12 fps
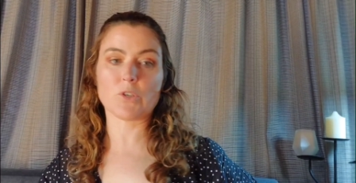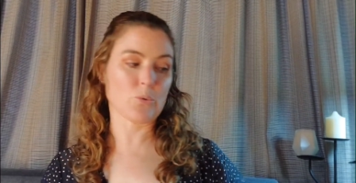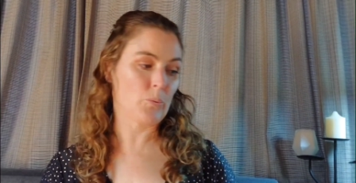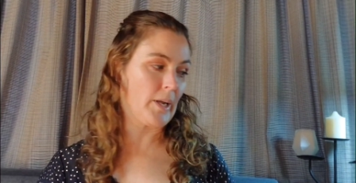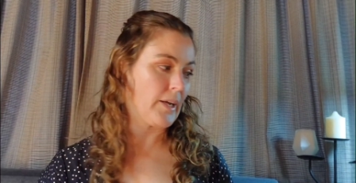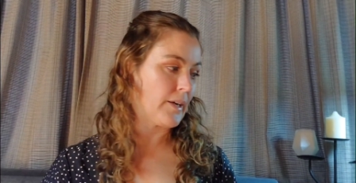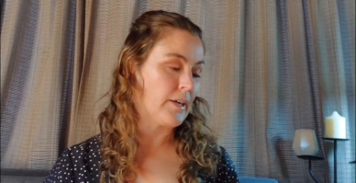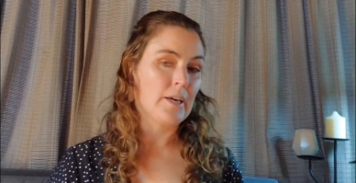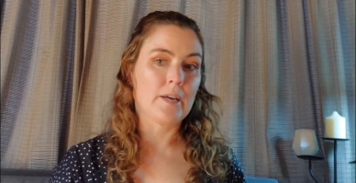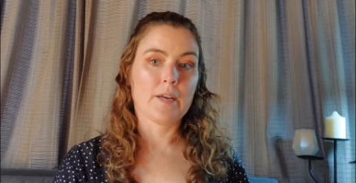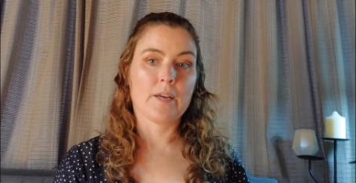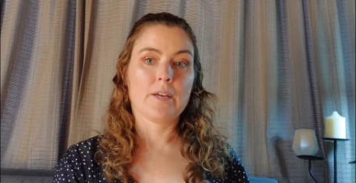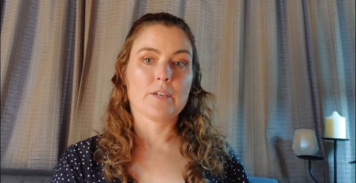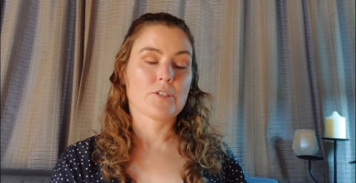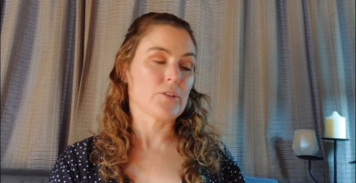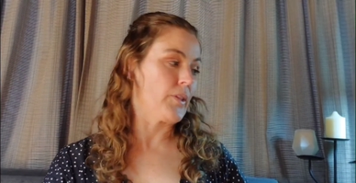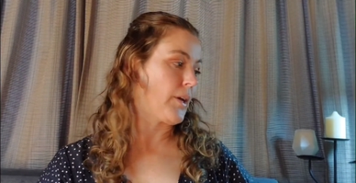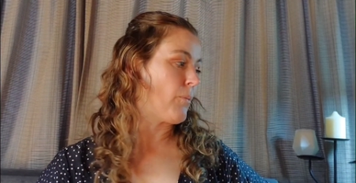to wear.
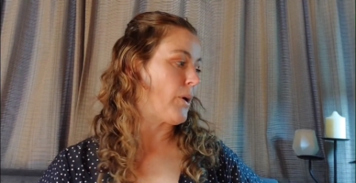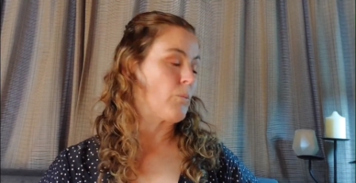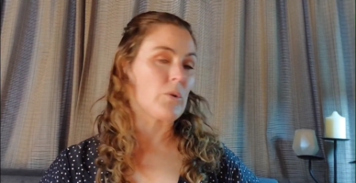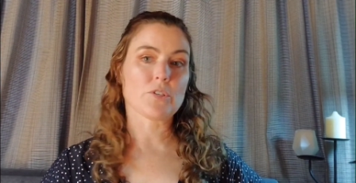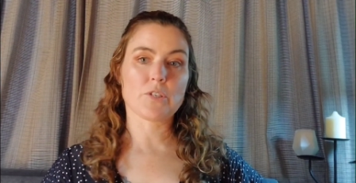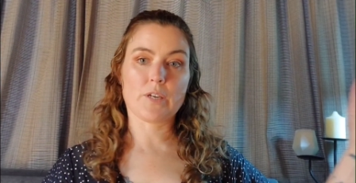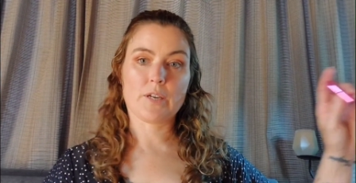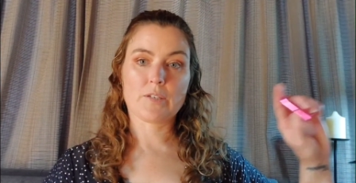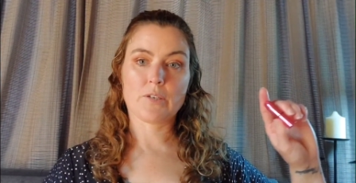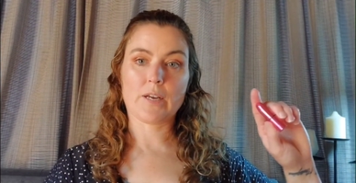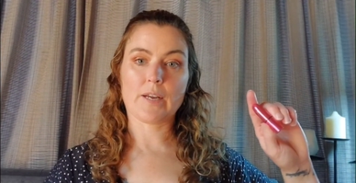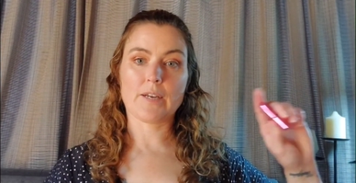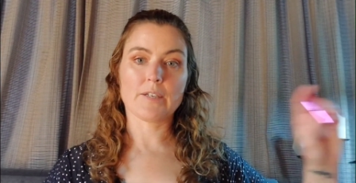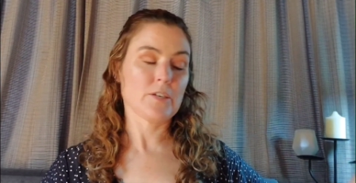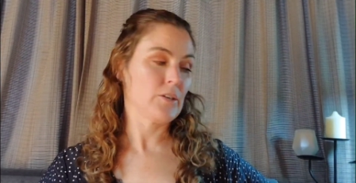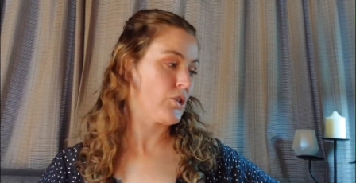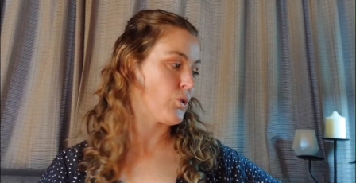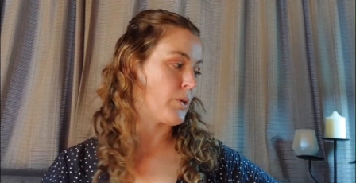So that one was,
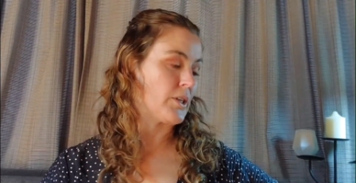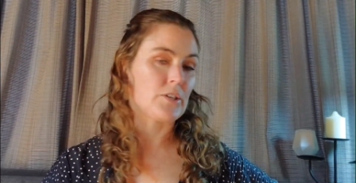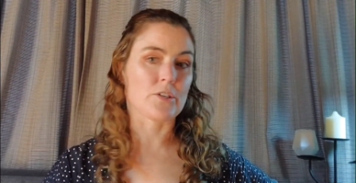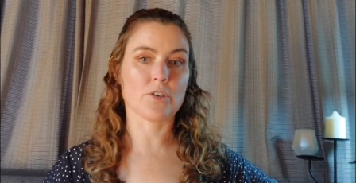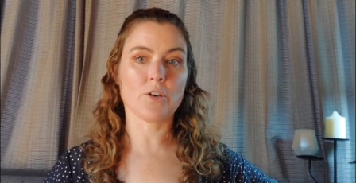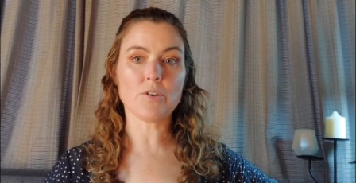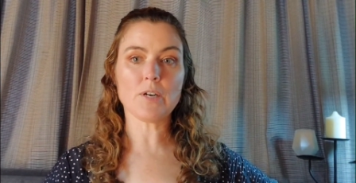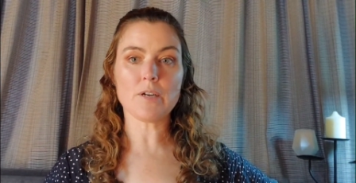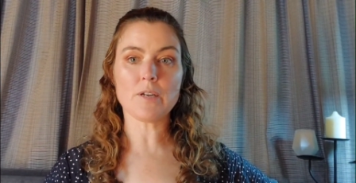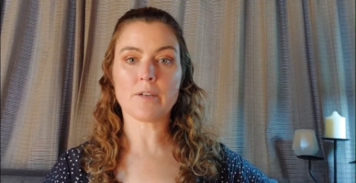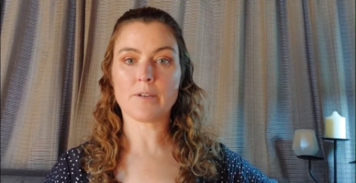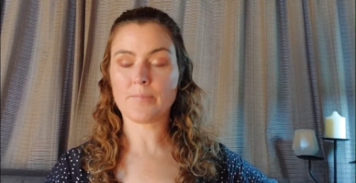again, Sweet Sakura.